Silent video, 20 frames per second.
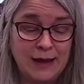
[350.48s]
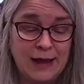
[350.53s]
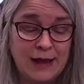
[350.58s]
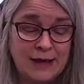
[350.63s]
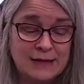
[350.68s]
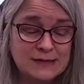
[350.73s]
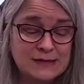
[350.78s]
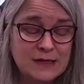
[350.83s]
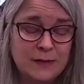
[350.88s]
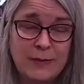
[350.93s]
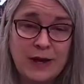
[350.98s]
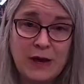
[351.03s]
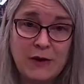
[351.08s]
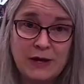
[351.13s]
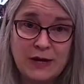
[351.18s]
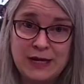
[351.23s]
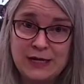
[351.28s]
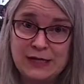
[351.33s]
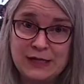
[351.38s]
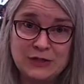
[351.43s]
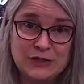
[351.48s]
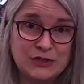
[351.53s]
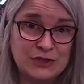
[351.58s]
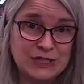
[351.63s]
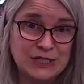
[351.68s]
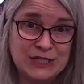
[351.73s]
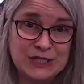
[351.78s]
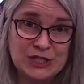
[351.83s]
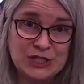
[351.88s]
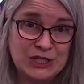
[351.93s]
Ask about any
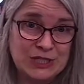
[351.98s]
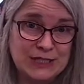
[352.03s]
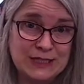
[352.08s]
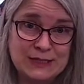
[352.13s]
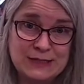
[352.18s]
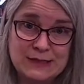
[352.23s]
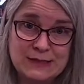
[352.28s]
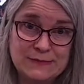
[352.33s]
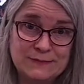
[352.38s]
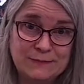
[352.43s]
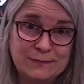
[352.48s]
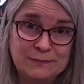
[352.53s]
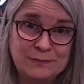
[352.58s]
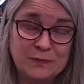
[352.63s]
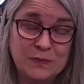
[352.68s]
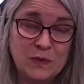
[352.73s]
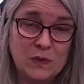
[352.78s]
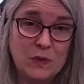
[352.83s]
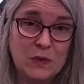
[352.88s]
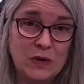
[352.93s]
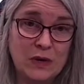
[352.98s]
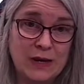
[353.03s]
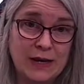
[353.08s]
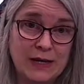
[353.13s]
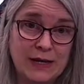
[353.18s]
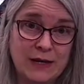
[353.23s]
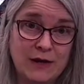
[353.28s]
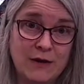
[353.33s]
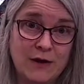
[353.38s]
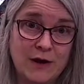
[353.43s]
traditions or
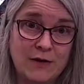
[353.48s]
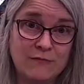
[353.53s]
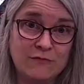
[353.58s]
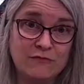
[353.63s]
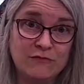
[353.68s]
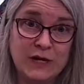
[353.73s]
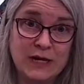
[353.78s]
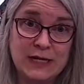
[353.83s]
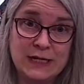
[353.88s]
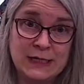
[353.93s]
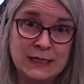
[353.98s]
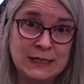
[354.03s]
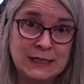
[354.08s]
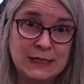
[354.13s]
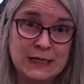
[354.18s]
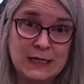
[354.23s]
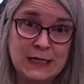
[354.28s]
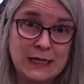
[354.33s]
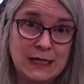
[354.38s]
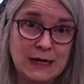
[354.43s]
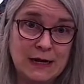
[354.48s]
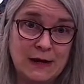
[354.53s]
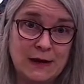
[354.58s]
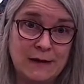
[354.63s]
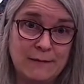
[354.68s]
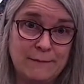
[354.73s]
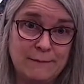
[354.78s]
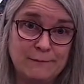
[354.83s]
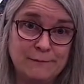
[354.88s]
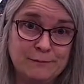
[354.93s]
any unwritten
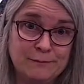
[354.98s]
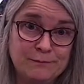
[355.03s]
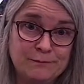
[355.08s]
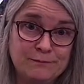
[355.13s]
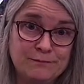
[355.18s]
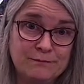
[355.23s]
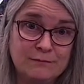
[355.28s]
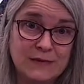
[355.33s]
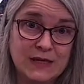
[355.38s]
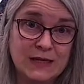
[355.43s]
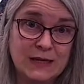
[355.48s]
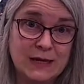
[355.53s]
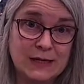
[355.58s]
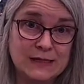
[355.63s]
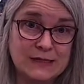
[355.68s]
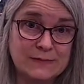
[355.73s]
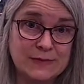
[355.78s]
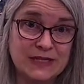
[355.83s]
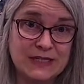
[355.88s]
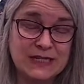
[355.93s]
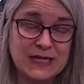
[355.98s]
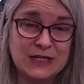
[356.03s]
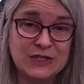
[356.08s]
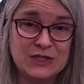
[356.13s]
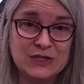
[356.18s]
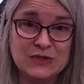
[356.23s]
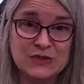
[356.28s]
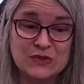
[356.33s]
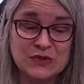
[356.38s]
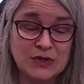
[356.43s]
um,
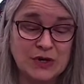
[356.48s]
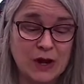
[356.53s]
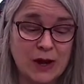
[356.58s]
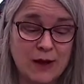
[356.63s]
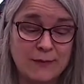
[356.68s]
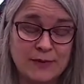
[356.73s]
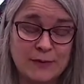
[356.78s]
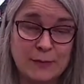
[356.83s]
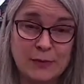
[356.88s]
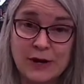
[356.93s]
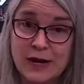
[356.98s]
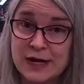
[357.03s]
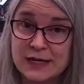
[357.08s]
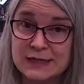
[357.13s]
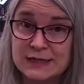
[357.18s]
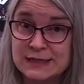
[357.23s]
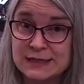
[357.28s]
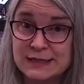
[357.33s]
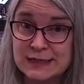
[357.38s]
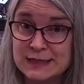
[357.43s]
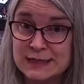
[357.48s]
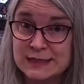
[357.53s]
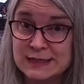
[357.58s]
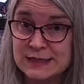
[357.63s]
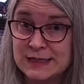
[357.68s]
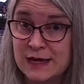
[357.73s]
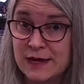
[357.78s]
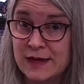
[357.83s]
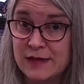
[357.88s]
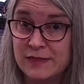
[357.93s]
expectations or common practices
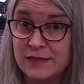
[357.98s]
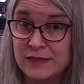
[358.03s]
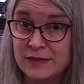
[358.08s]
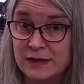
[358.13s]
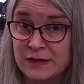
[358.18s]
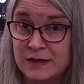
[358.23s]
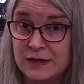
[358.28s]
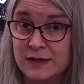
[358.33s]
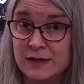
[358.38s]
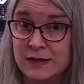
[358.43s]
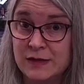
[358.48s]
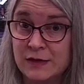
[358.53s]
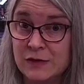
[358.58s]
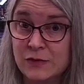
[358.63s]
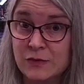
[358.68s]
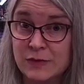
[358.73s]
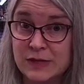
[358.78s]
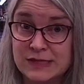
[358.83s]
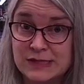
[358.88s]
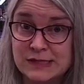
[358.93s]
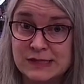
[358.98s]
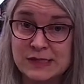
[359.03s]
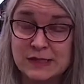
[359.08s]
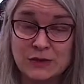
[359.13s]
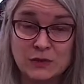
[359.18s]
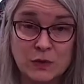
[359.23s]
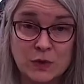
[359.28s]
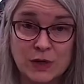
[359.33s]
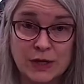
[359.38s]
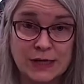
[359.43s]
that the
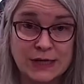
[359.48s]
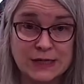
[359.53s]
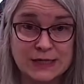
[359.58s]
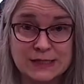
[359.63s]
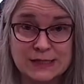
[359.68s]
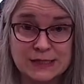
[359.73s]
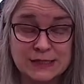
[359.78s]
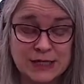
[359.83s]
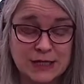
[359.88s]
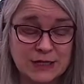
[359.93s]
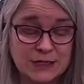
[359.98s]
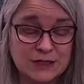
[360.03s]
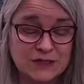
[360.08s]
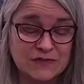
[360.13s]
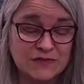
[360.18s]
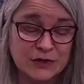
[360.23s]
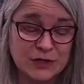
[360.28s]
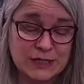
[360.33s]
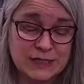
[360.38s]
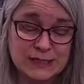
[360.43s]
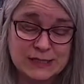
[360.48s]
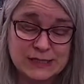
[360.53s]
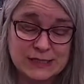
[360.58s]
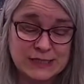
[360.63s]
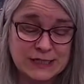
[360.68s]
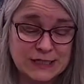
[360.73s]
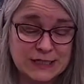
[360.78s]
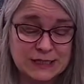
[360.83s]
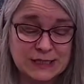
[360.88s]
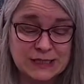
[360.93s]
resident organist does, for
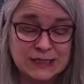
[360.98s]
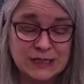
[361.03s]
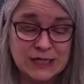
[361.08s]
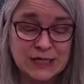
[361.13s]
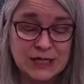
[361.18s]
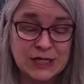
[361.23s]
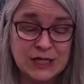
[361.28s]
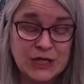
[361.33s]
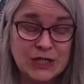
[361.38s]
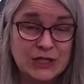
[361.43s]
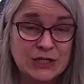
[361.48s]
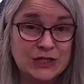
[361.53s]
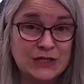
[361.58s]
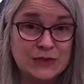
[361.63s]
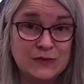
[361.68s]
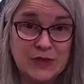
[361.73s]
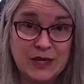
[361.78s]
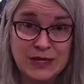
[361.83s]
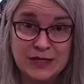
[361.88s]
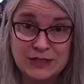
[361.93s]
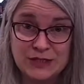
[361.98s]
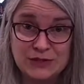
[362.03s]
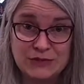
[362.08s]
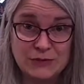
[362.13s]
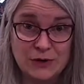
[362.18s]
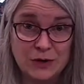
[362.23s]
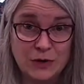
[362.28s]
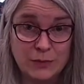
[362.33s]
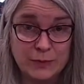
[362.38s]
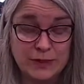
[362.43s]
instance do they
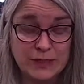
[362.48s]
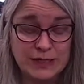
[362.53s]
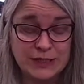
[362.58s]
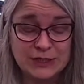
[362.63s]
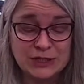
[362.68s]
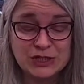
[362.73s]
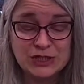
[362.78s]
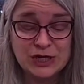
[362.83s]
do opening